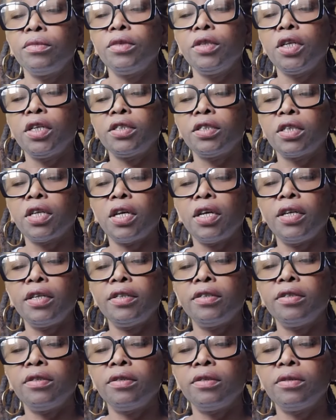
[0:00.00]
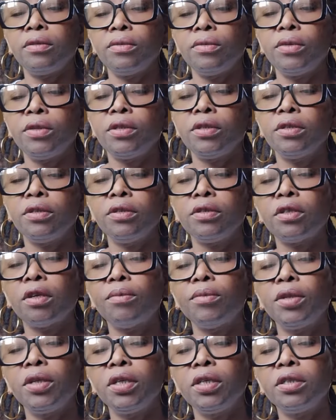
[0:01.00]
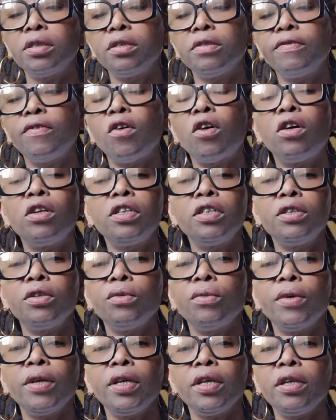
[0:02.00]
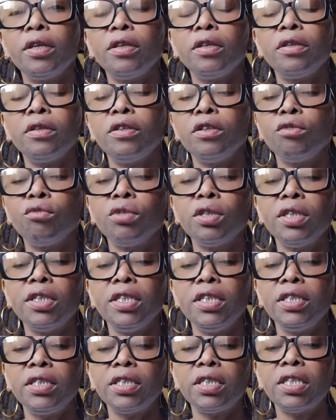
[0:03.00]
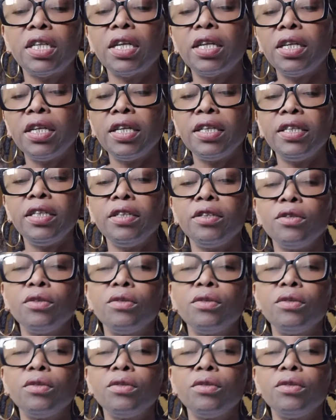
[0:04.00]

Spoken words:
Yes, guys. Where something is falling away, you're releasing and letting